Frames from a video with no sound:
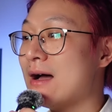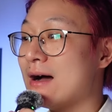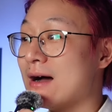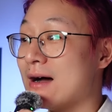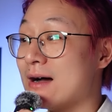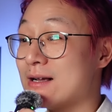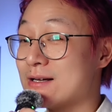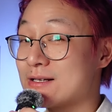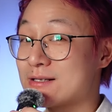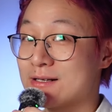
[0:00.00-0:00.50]

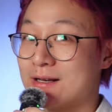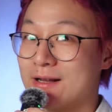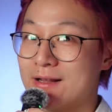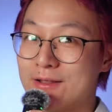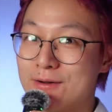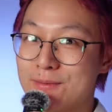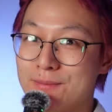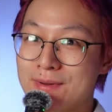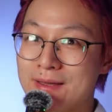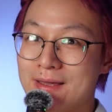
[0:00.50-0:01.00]
Hush,
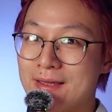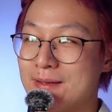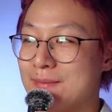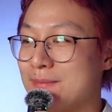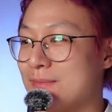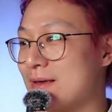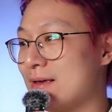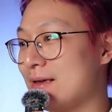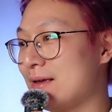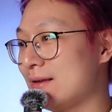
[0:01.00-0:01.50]
little
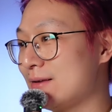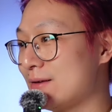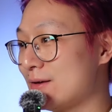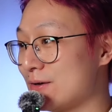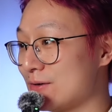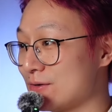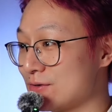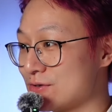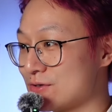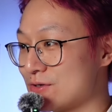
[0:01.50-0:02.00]
baby,
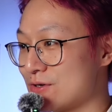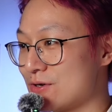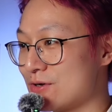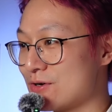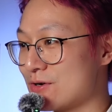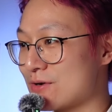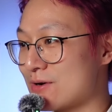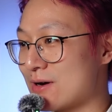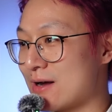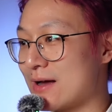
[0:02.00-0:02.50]
don't you
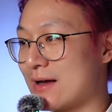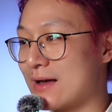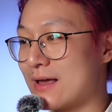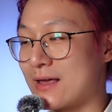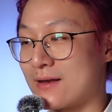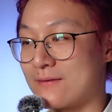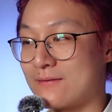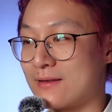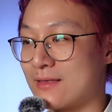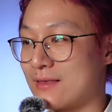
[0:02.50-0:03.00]
cry,
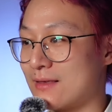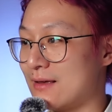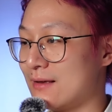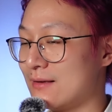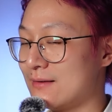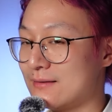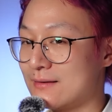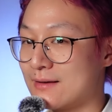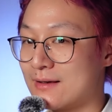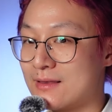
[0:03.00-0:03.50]

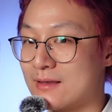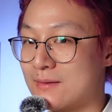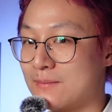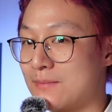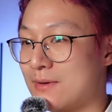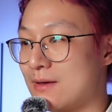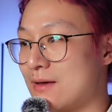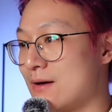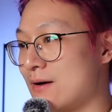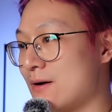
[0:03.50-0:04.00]
everything's gonna
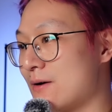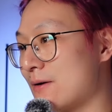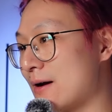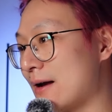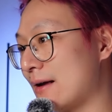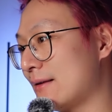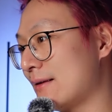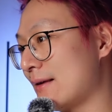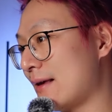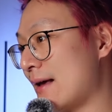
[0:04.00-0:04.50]
be
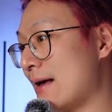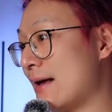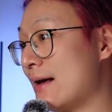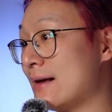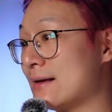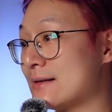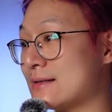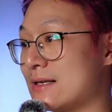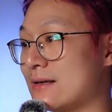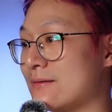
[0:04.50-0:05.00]
alright.
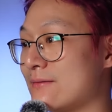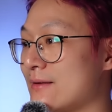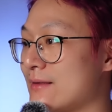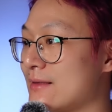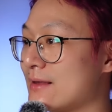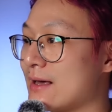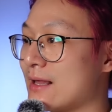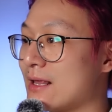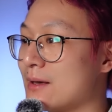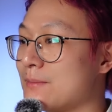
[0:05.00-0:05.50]
Stiffen
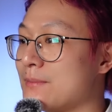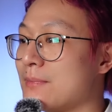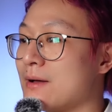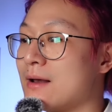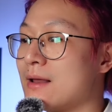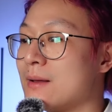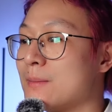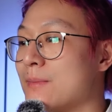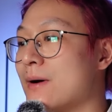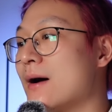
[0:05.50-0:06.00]
that up a
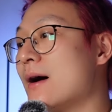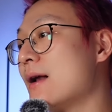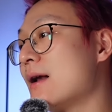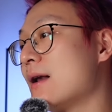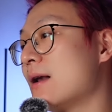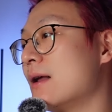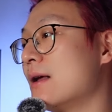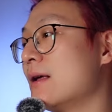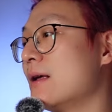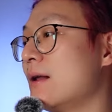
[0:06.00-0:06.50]
bully, but
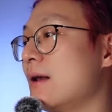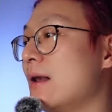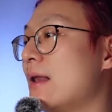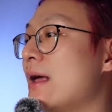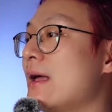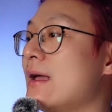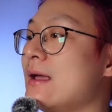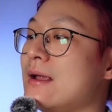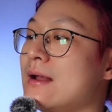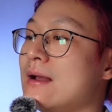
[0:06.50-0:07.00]
little
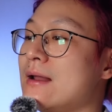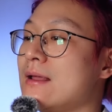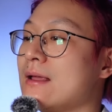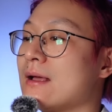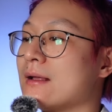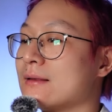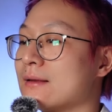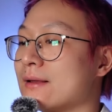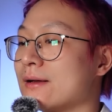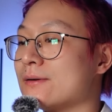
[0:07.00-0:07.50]
lady,
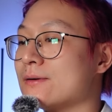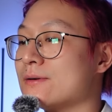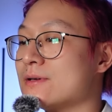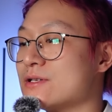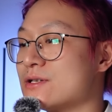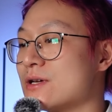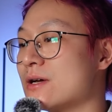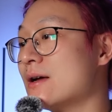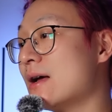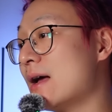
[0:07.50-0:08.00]
I told
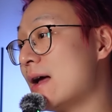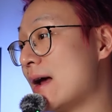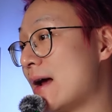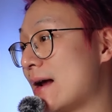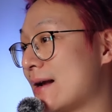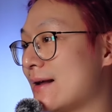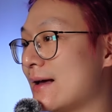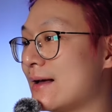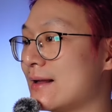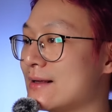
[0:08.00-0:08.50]
you
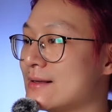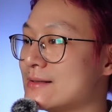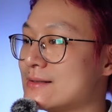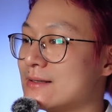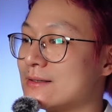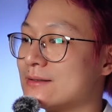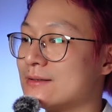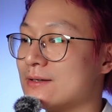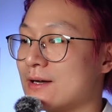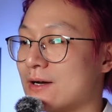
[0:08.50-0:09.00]
that is
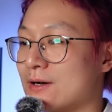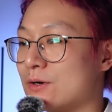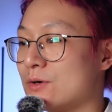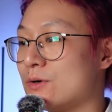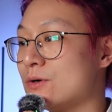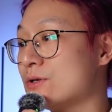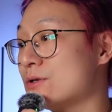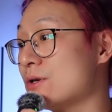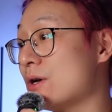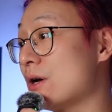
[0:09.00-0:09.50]
it,
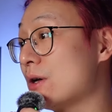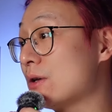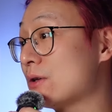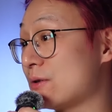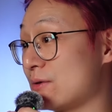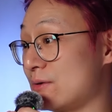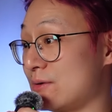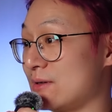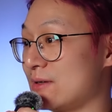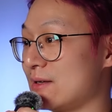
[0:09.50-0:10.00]
hold you
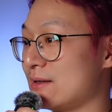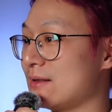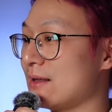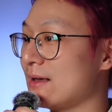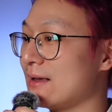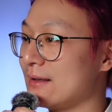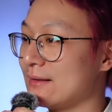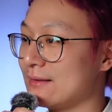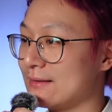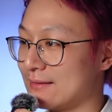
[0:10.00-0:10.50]
through the
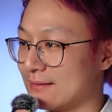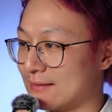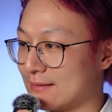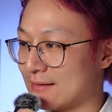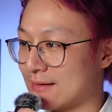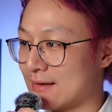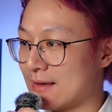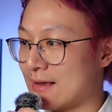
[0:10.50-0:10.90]
night.